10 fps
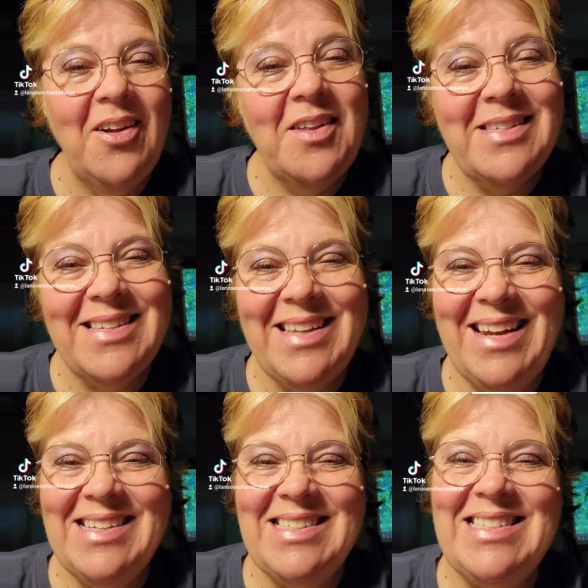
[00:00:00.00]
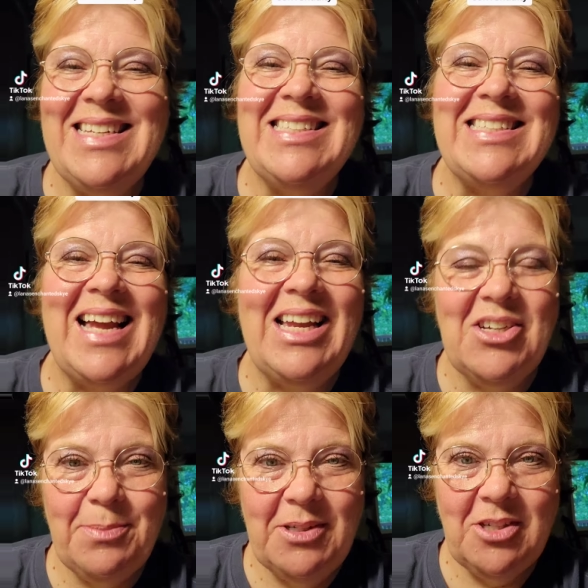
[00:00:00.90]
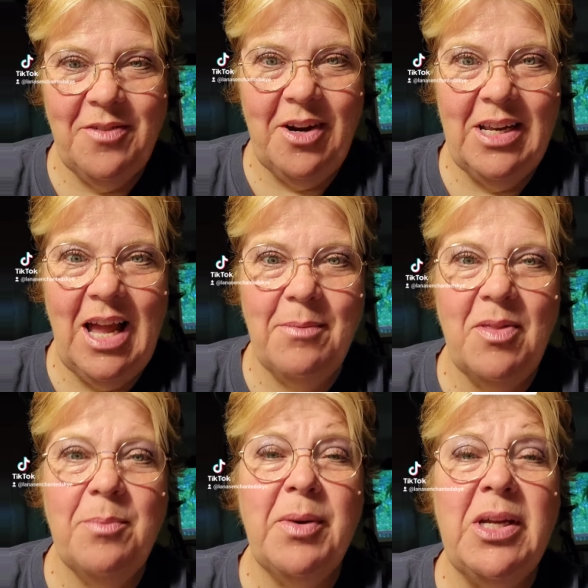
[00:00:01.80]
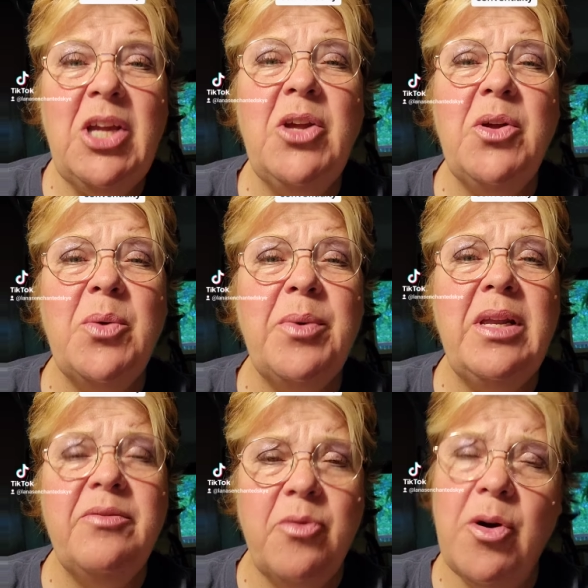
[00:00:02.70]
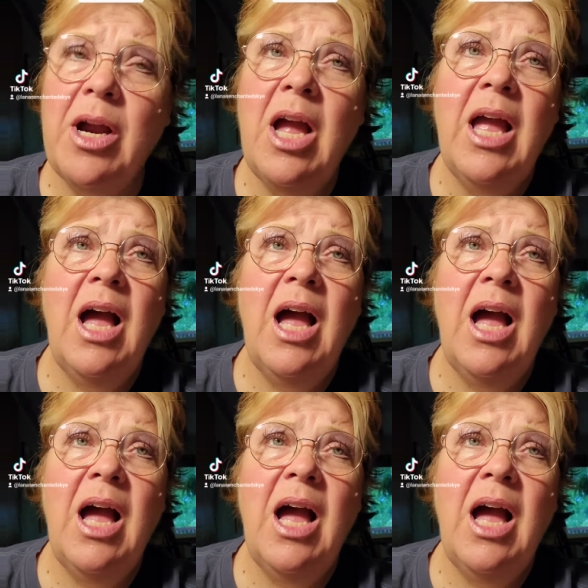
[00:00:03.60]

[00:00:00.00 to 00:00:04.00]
There, this is Lana'sEnchantedSkye, your spiritual fairy godmother, bringing you your reading for